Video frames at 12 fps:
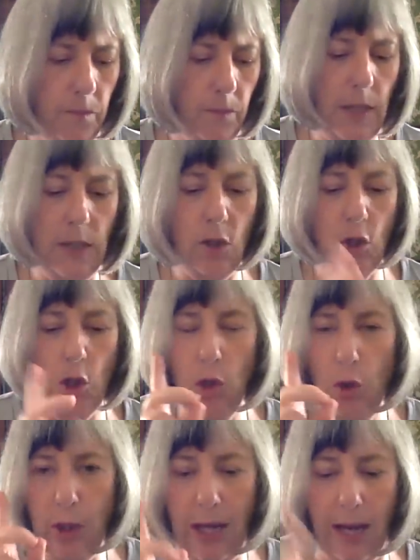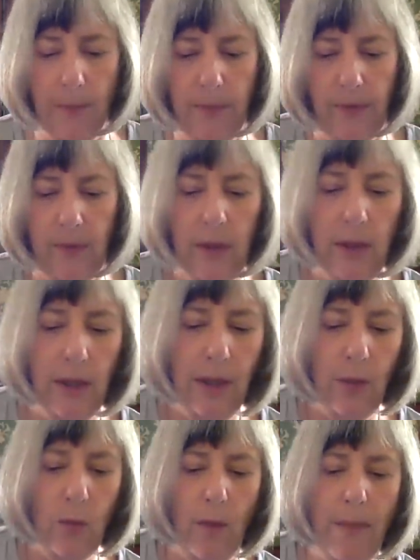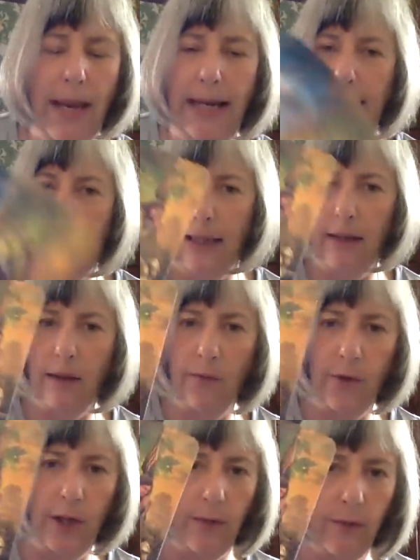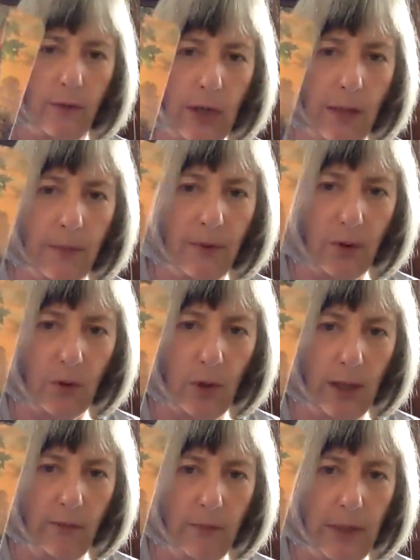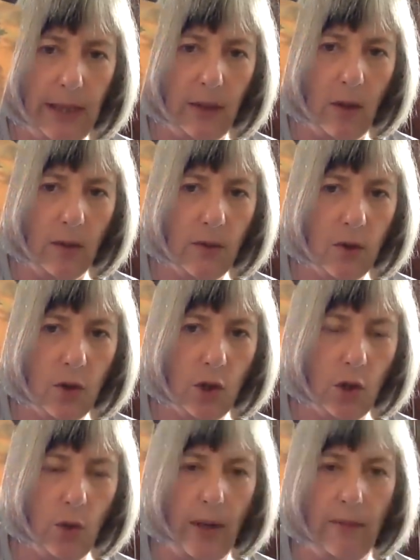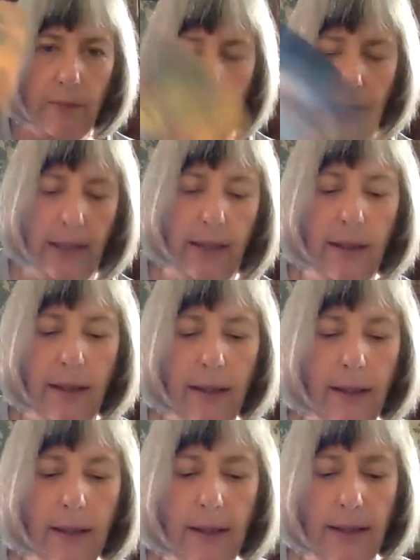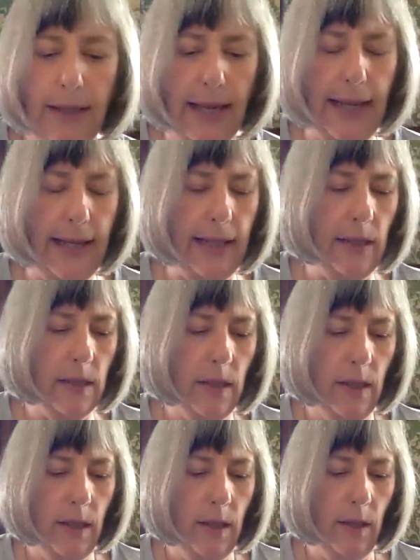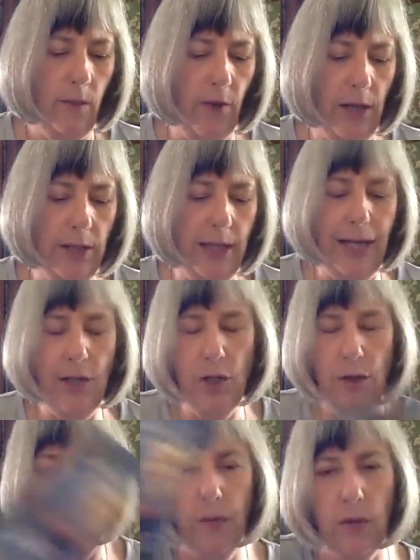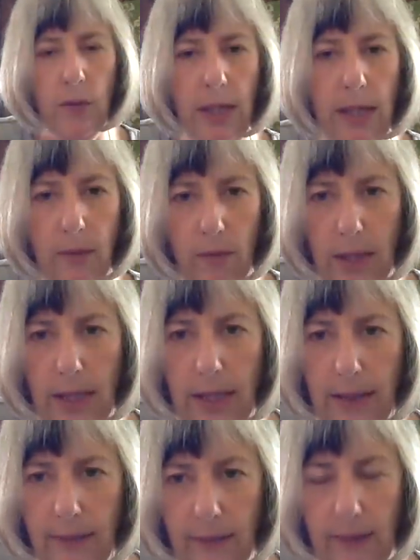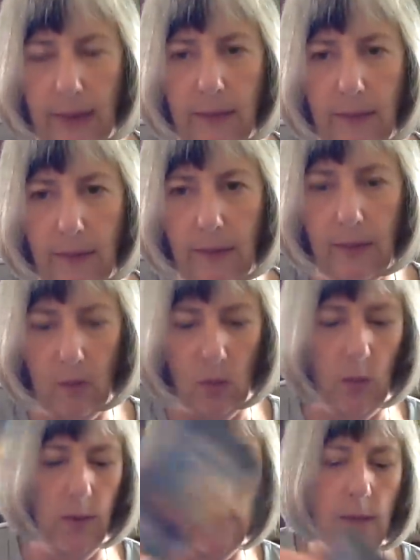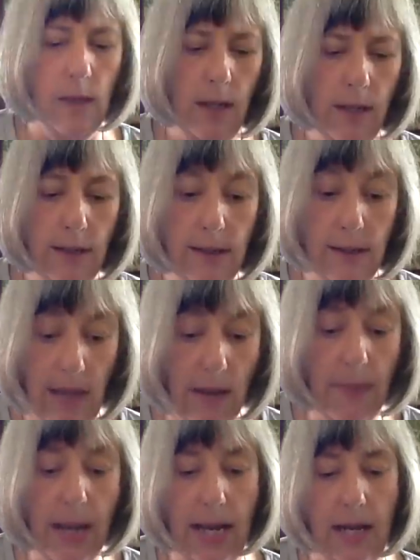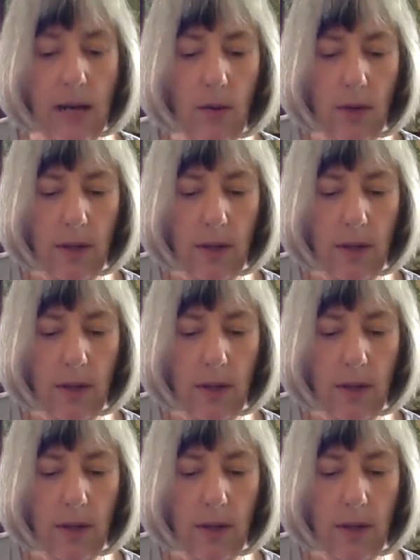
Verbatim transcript: There's two cups remaining in the five of cups. Three have been lost, two have been gained. Foundation of the re- reading is Six of Swords. Somehow,